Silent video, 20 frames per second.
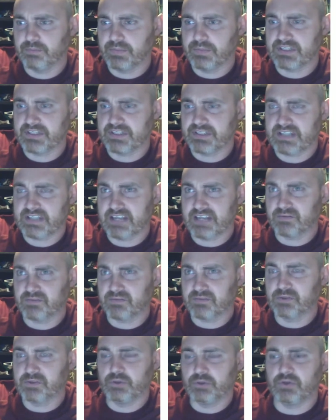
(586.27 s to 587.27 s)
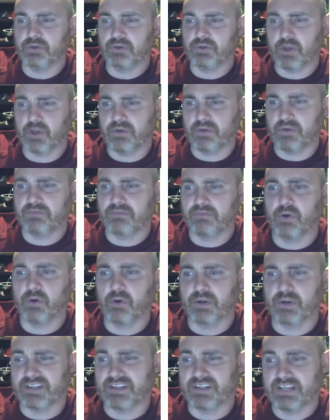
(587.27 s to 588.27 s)
stance from Google going forward
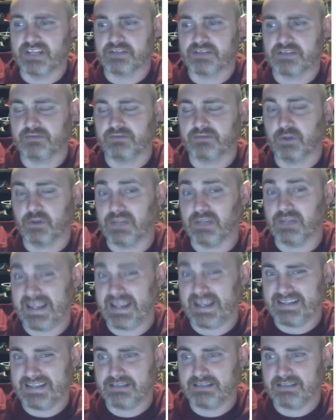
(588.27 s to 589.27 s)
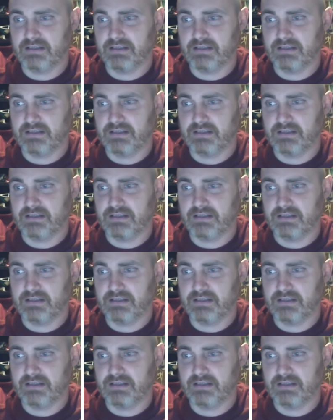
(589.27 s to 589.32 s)
is TensorFlow Lite